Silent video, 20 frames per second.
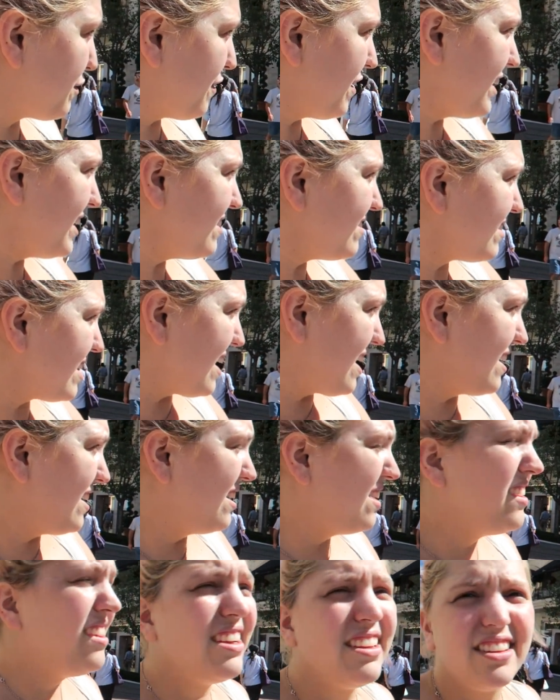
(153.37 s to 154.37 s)
funny is
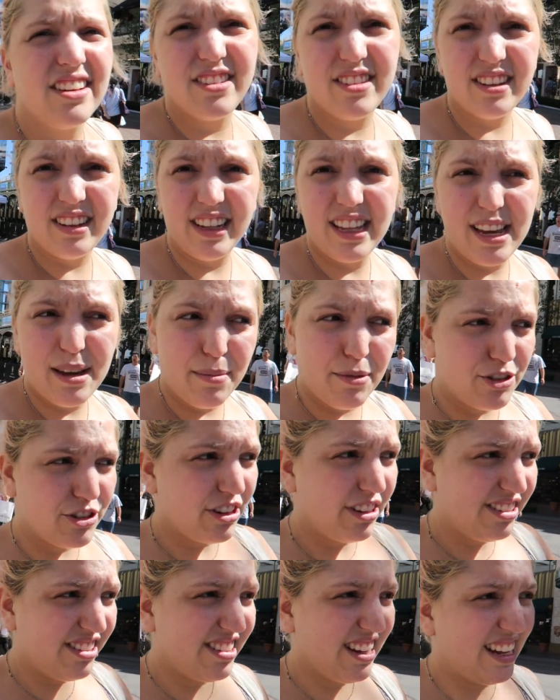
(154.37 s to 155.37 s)
that there's a Lea
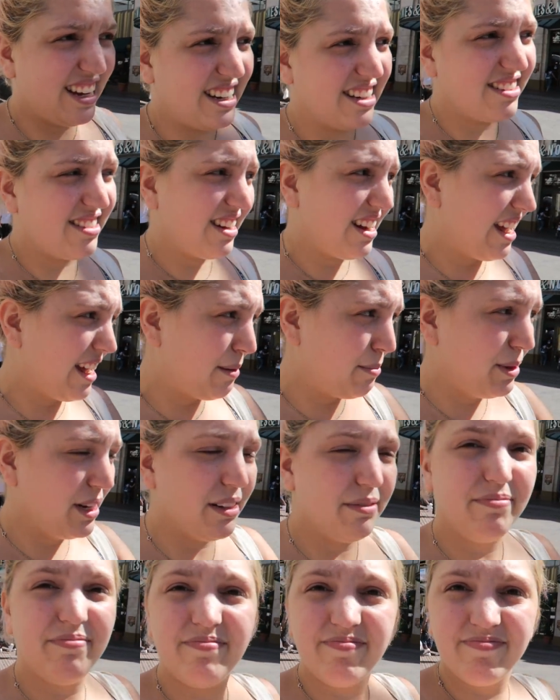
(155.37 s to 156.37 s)
Michele signing today,
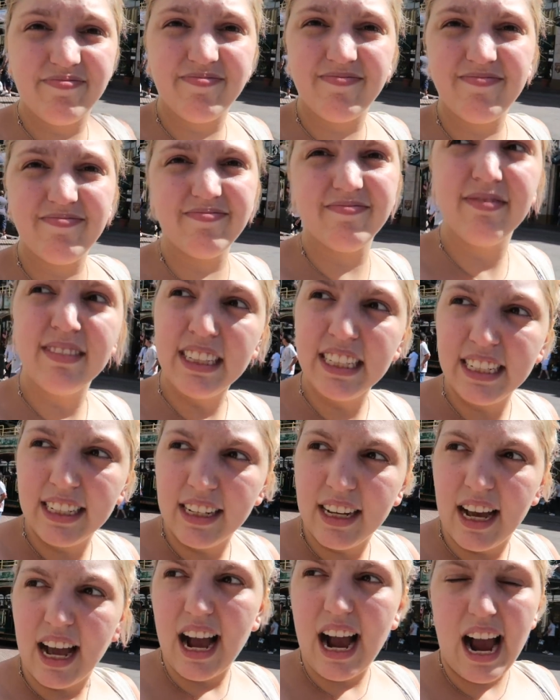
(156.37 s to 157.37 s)
but
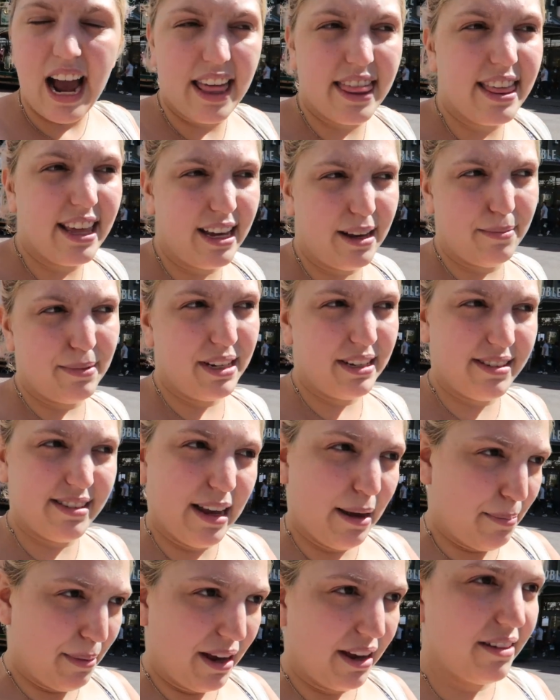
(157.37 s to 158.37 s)
I think I'm gonna
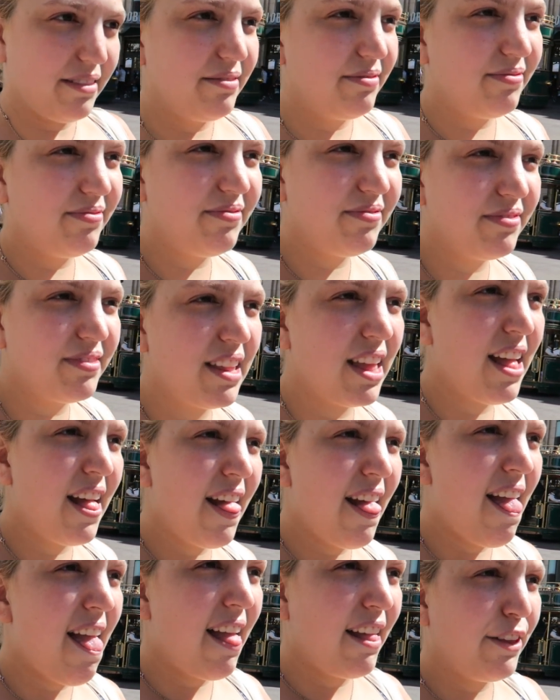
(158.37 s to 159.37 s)
skip it.
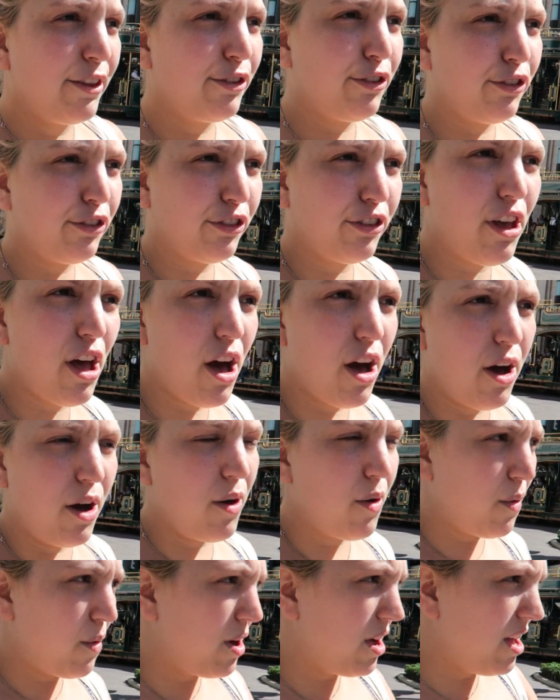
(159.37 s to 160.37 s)
So
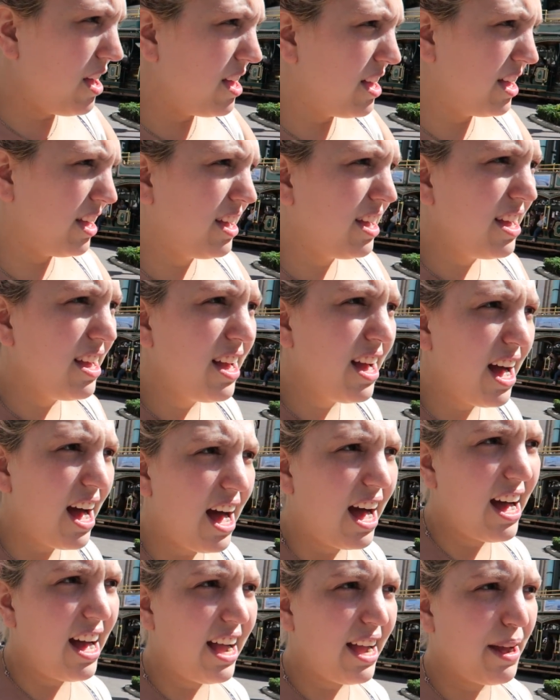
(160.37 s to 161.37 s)

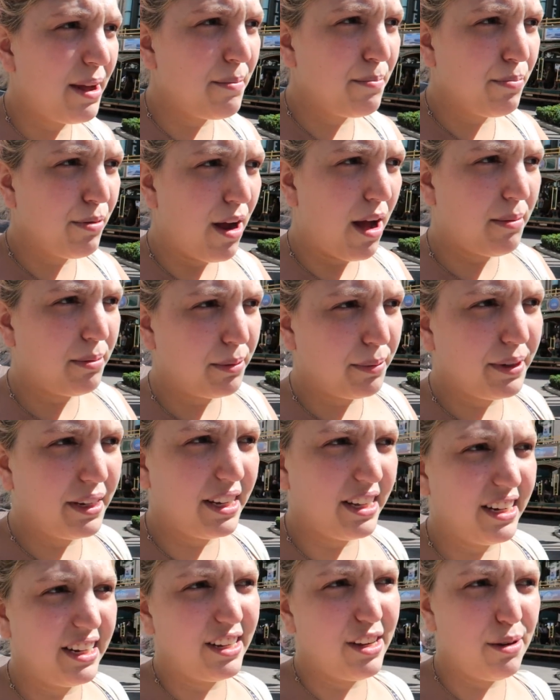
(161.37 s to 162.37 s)
I am
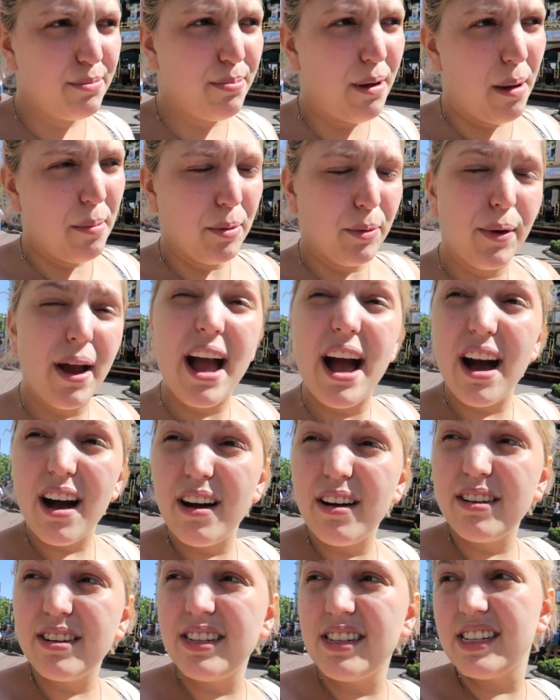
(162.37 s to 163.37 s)
probably gonna go bum
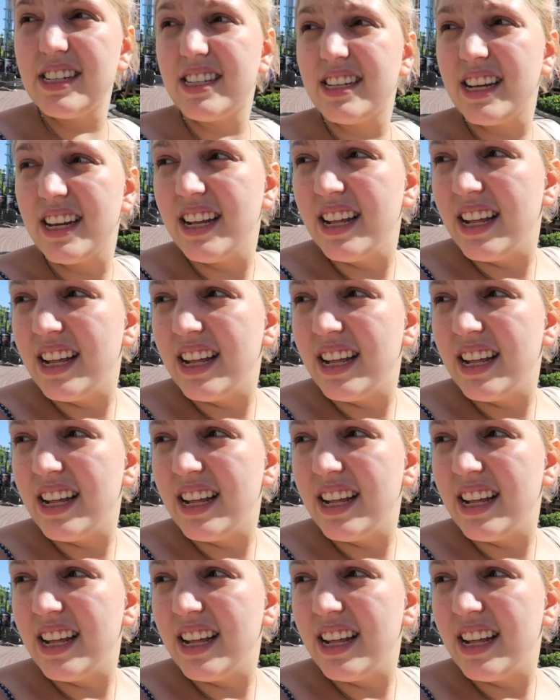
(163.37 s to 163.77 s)
around,